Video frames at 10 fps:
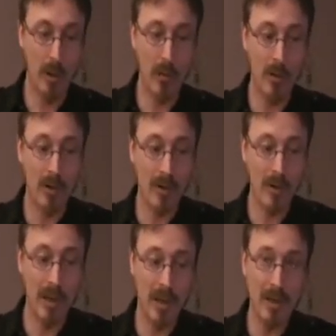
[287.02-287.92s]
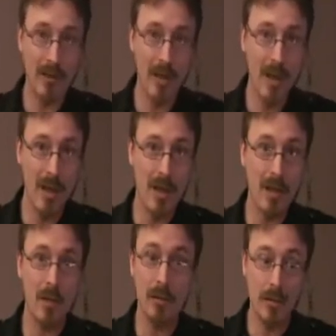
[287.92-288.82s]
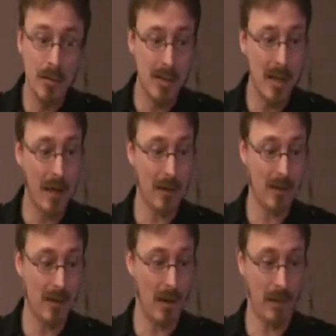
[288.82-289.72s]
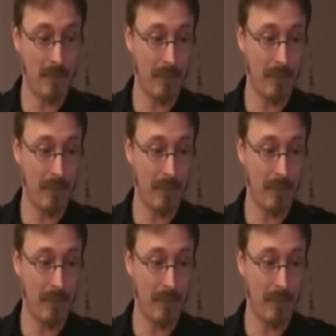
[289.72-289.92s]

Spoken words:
But when you're in the key of E, you lose that because right?